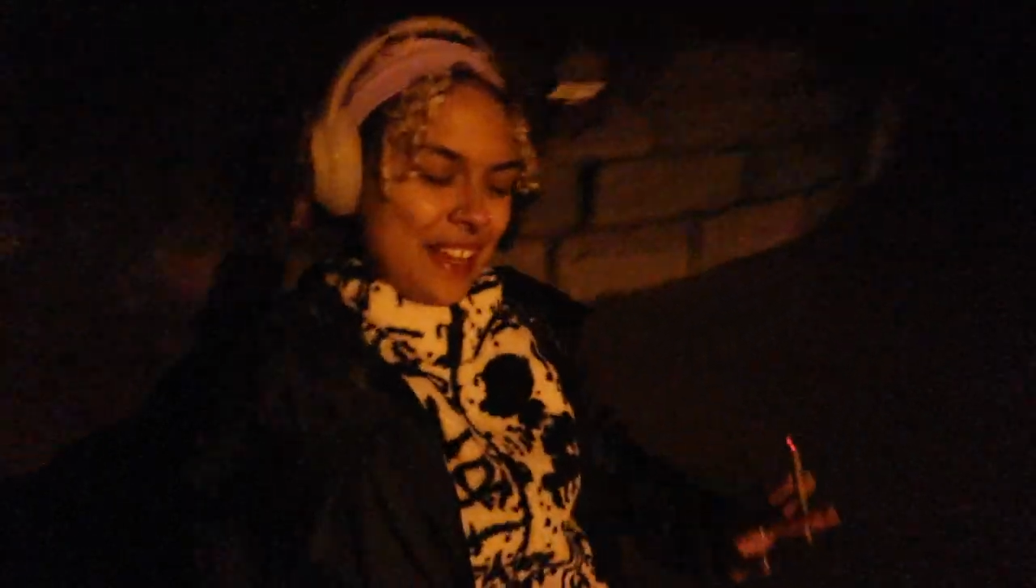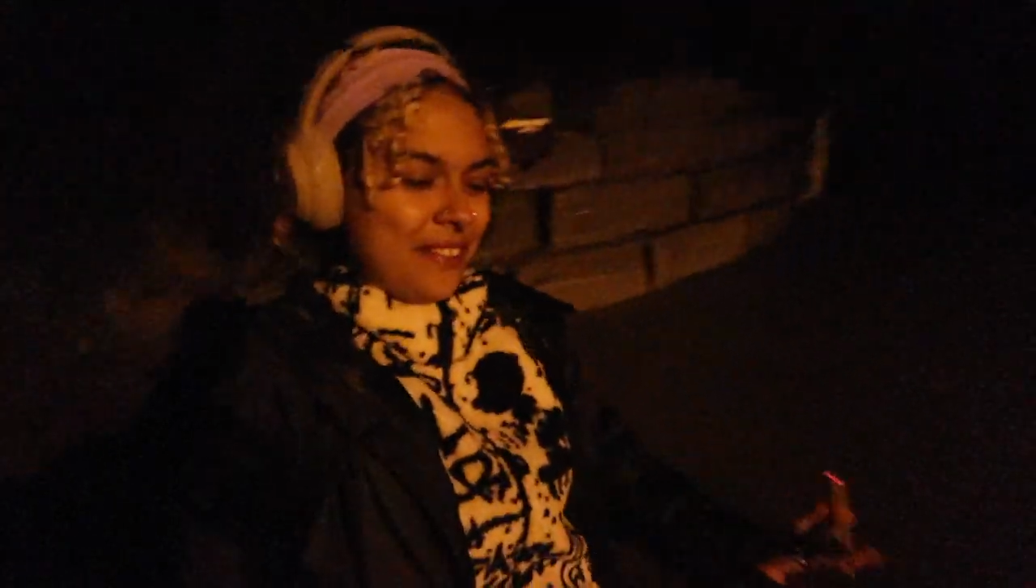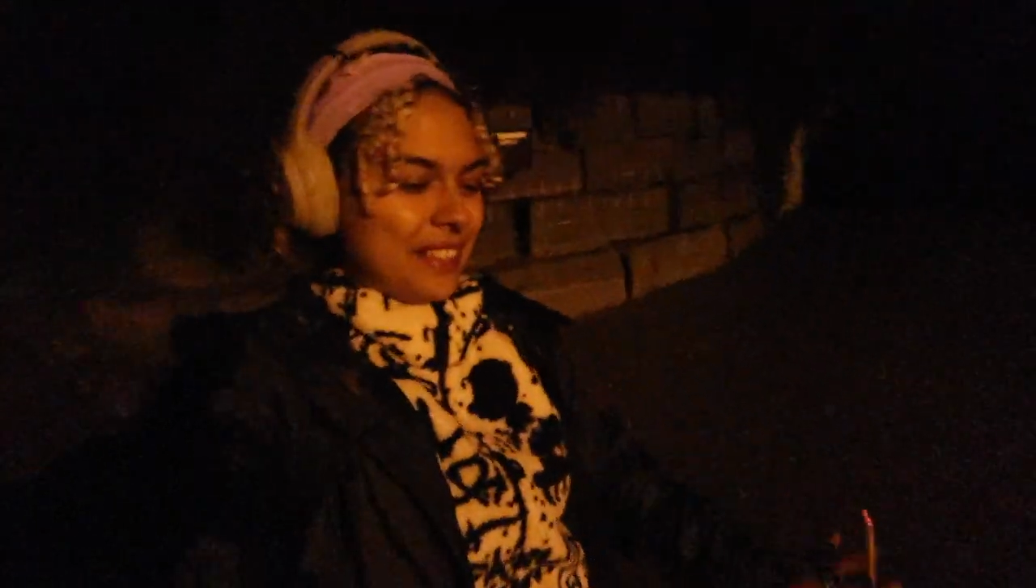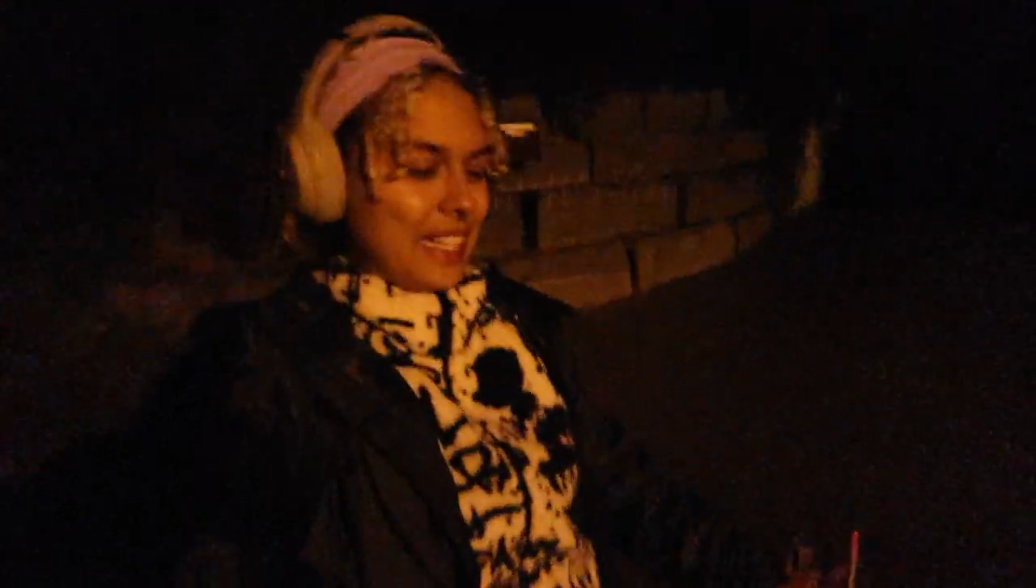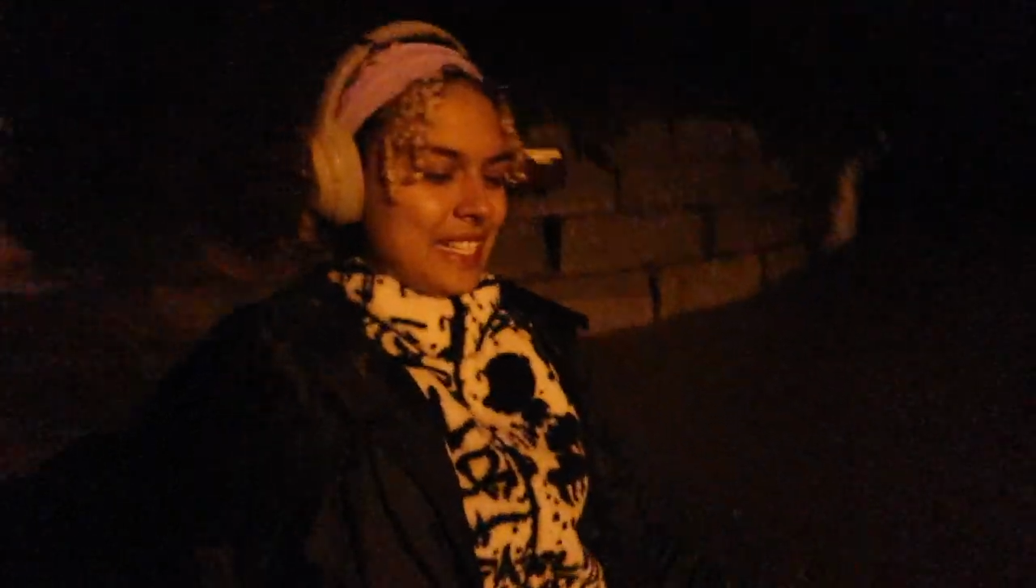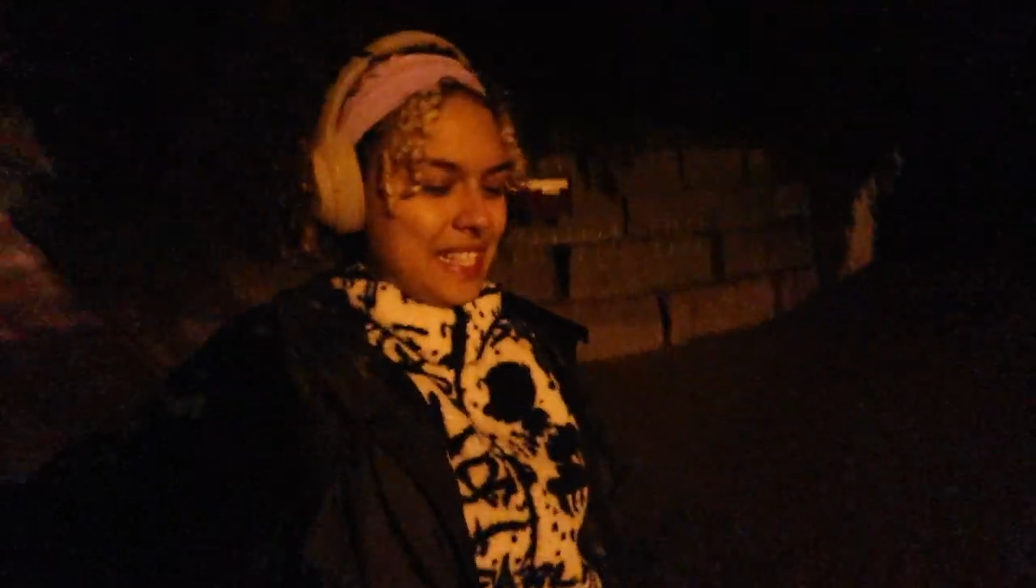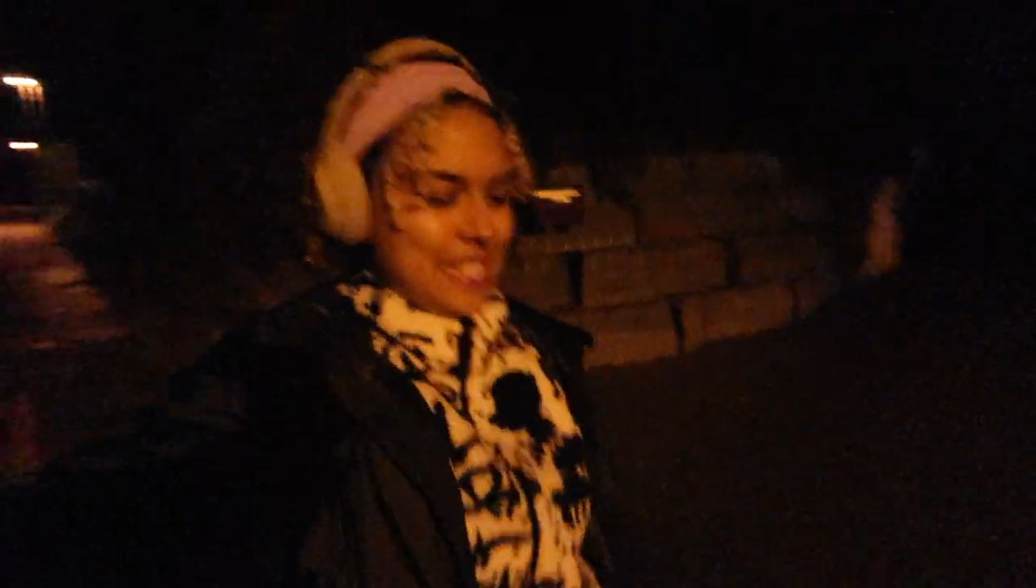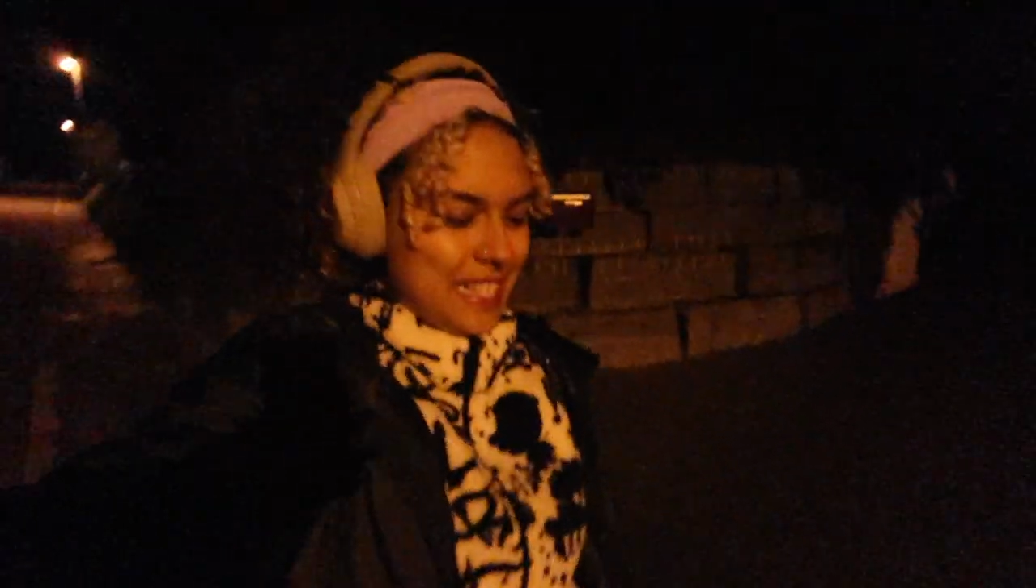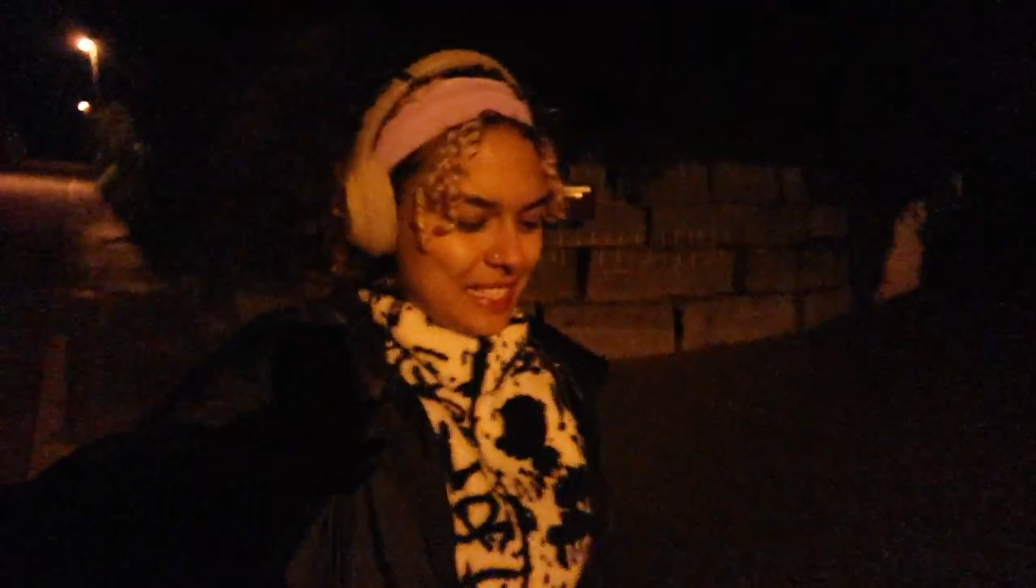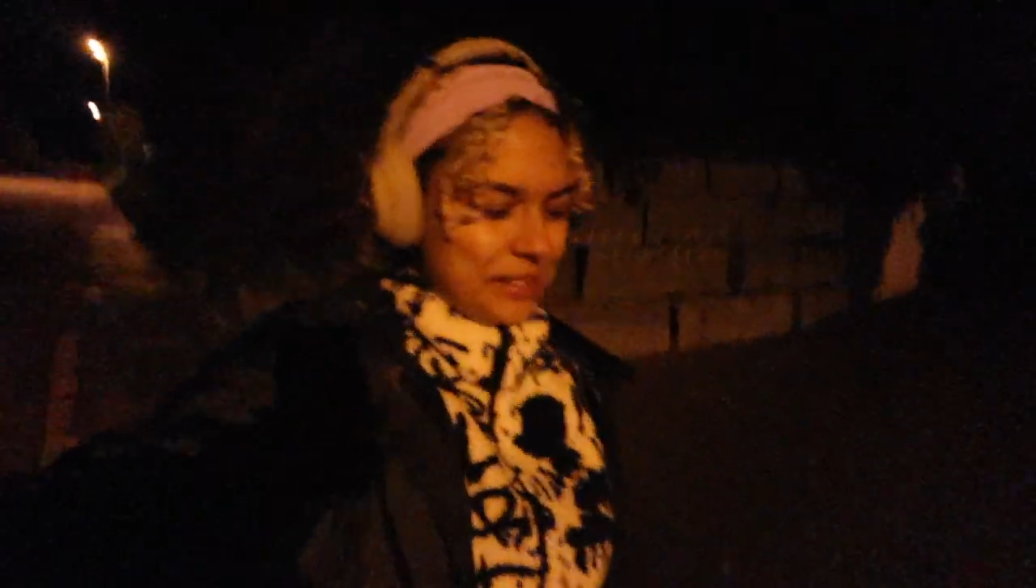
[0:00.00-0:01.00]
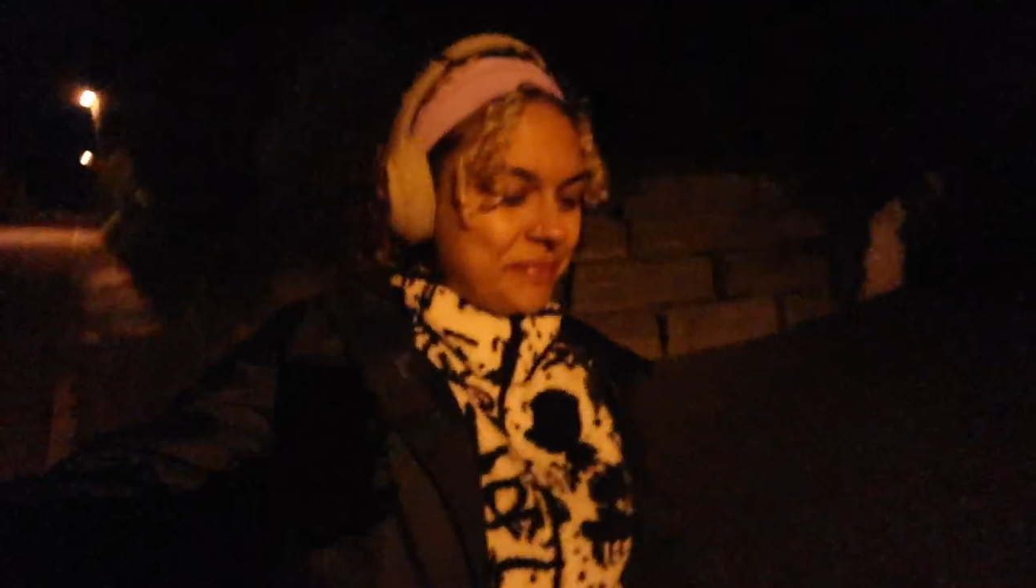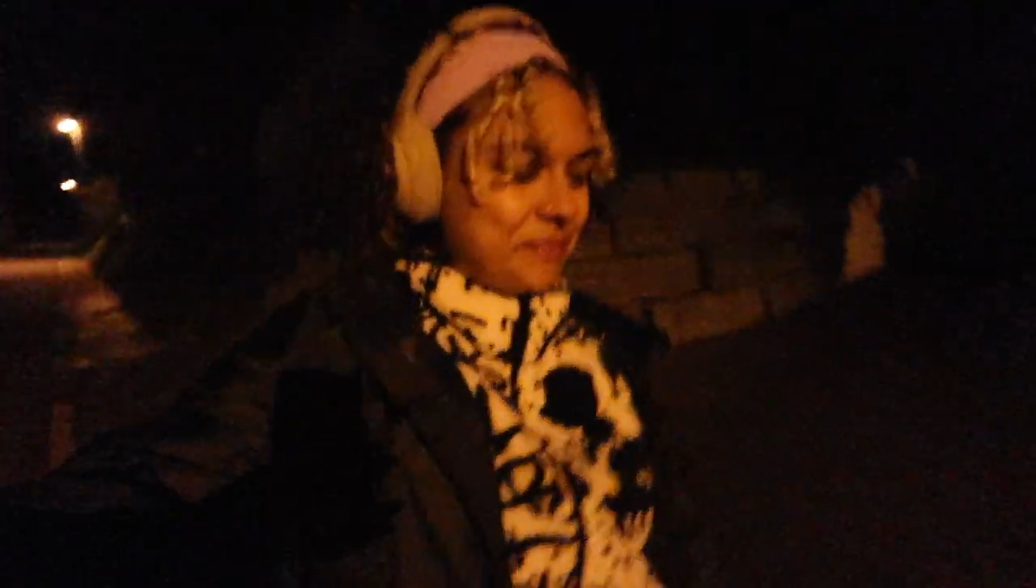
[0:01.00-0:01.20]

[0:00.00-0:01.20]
one last time